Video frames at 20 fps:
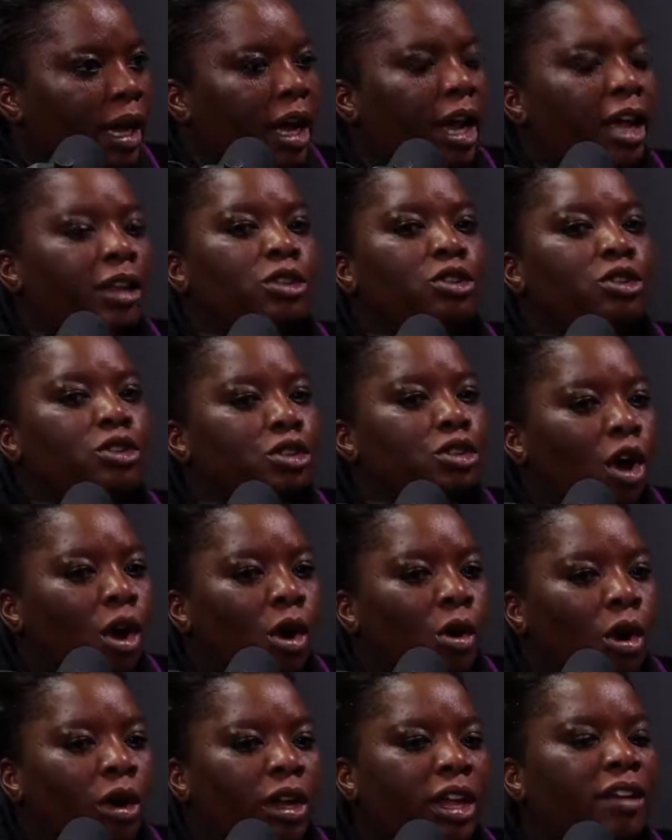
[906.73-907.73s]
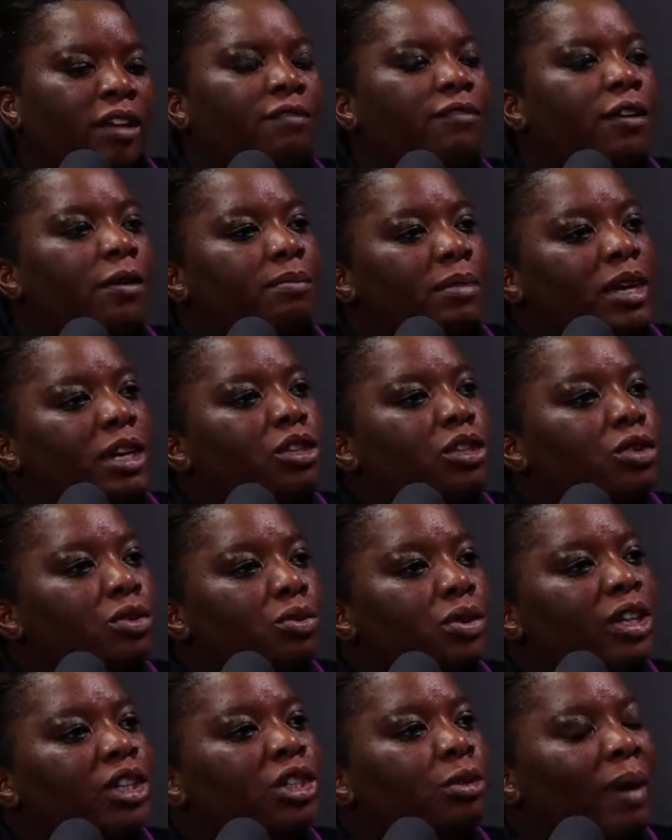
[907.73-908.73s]
And you know, okay, for me to
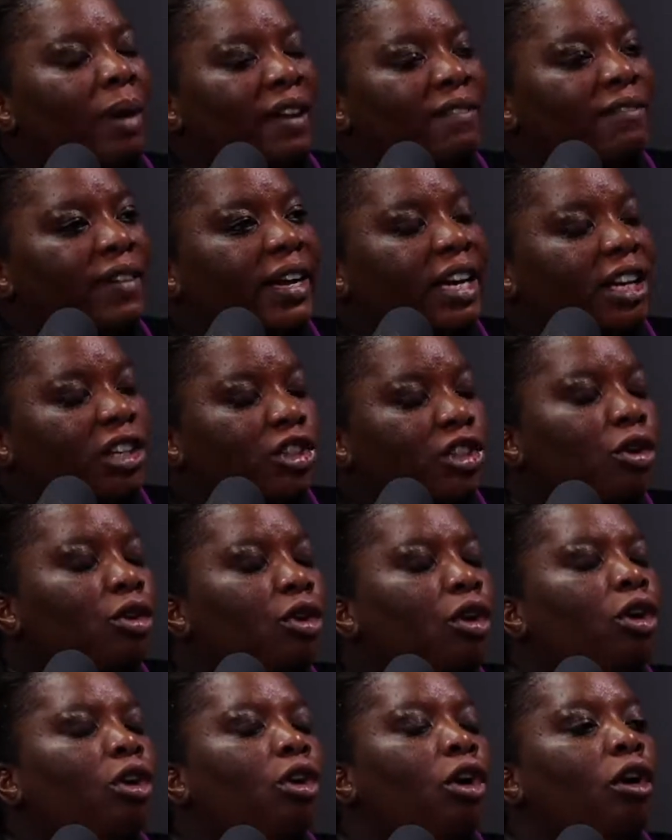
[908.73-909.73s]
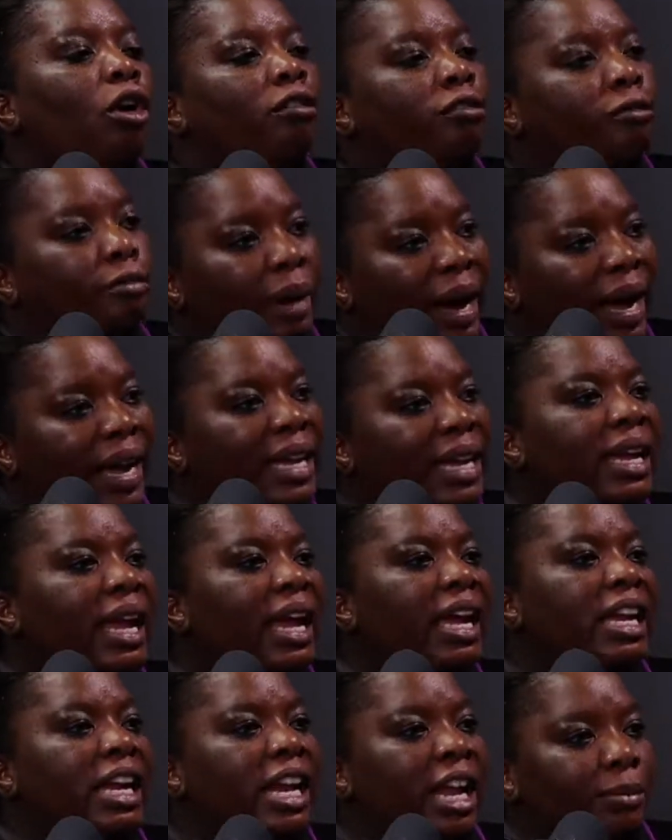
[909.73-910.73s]
reach my financial goal of buying
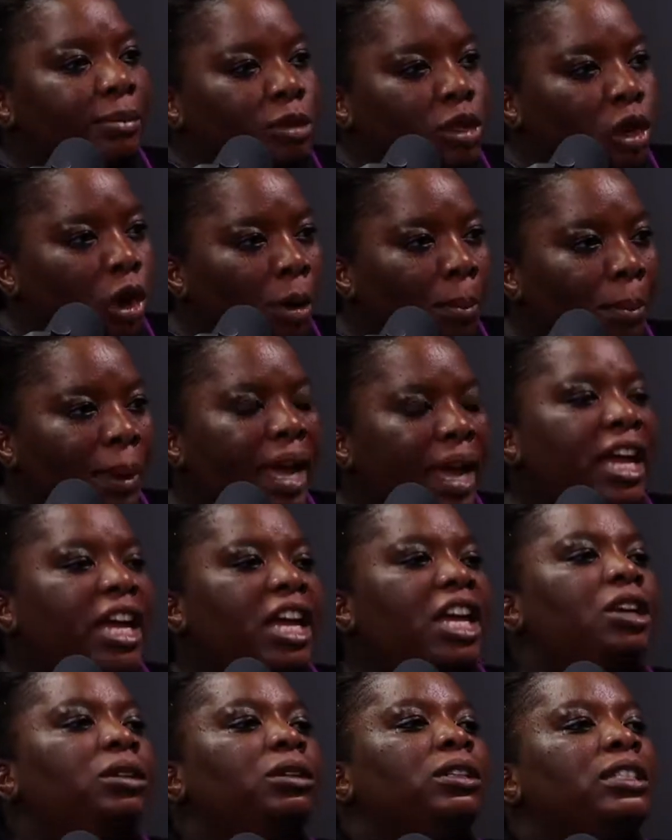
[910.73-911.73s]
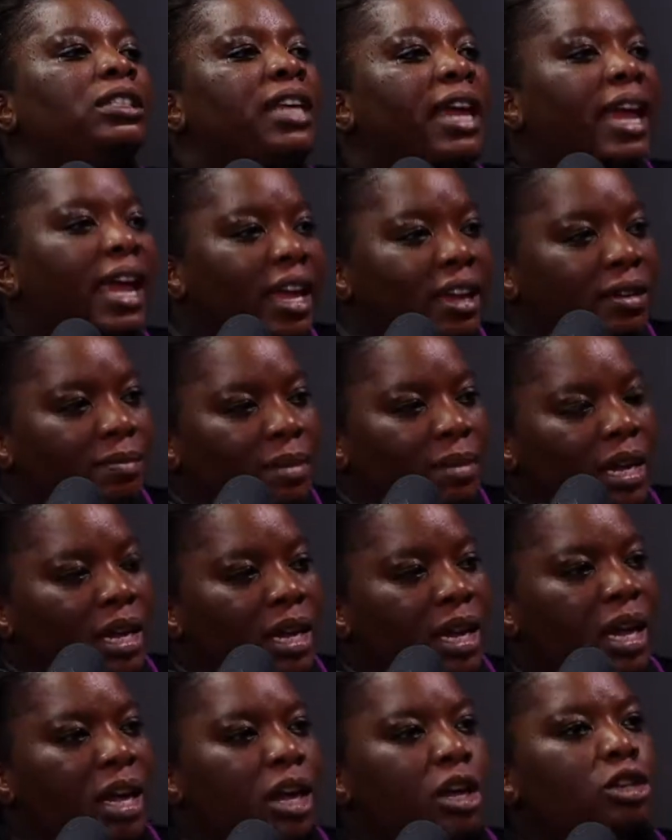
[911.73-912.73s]
a laptop, it'll take
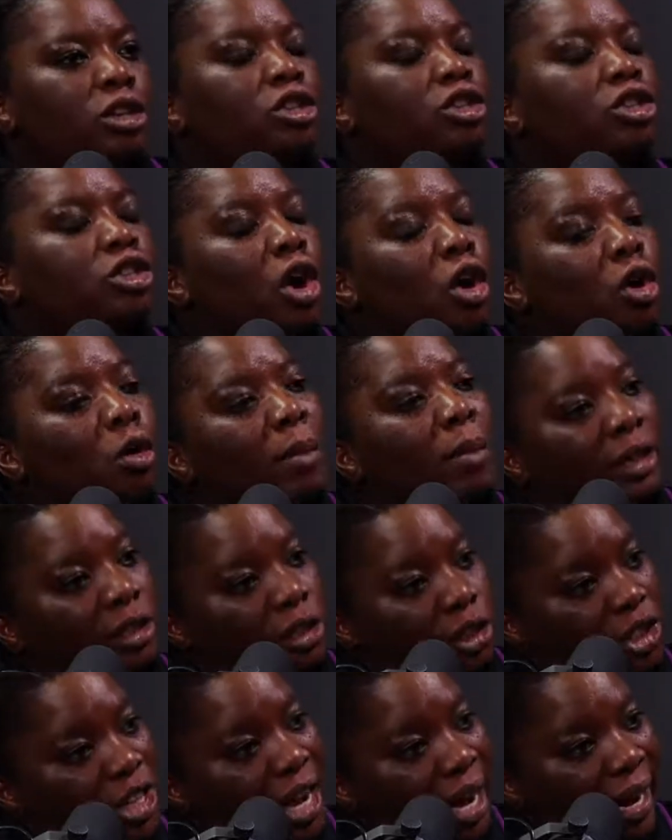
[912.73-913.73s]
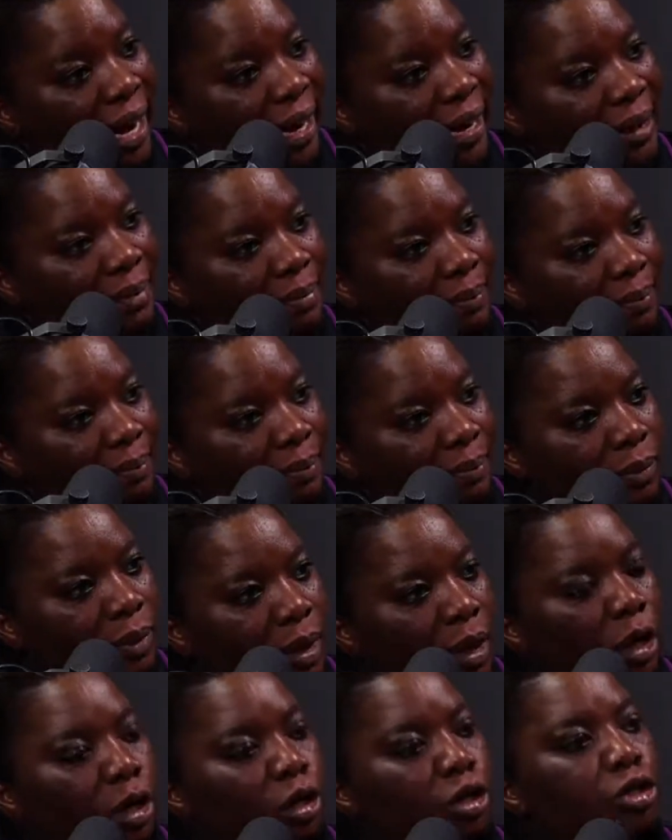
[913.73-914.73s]
me so much time
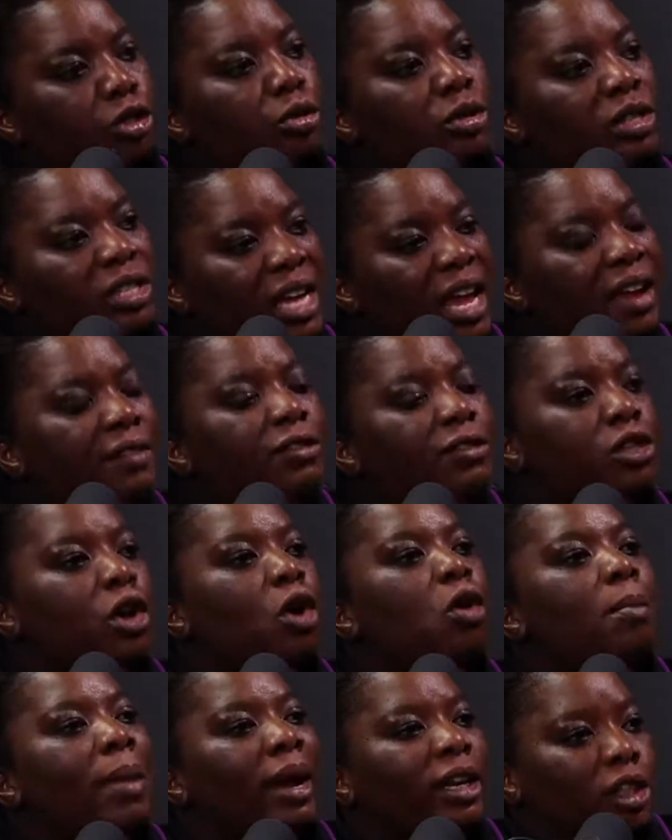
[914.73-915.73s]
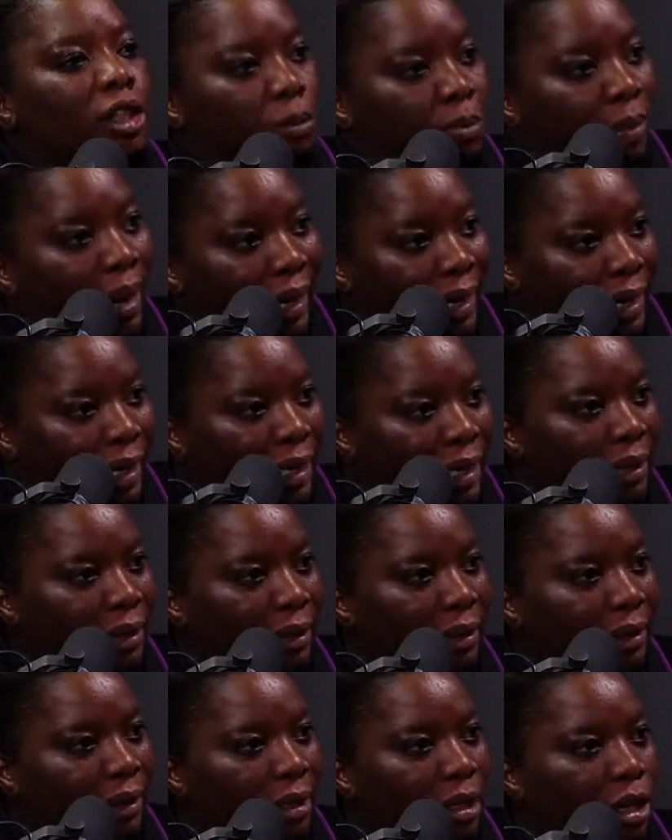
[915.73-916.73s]
to save so much money.
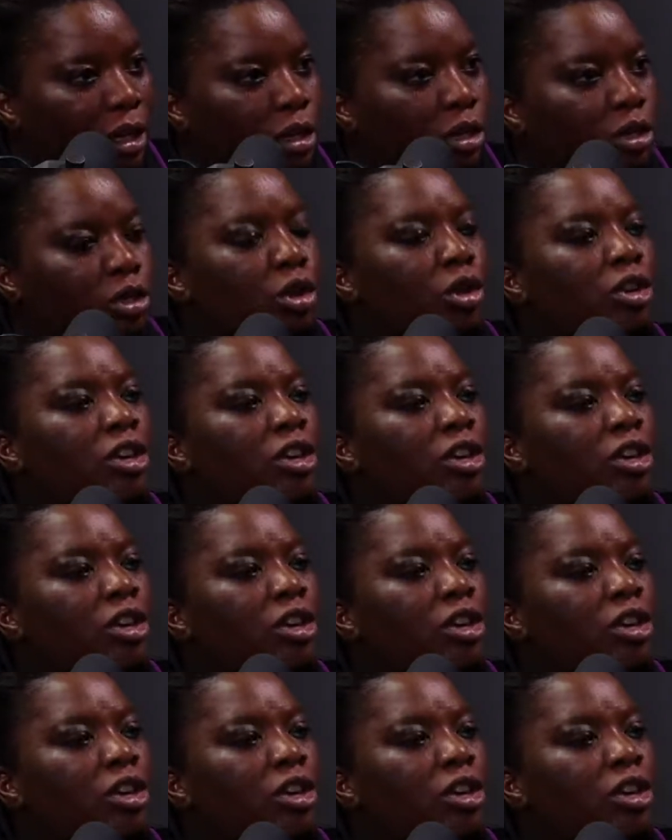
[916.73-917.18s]
So you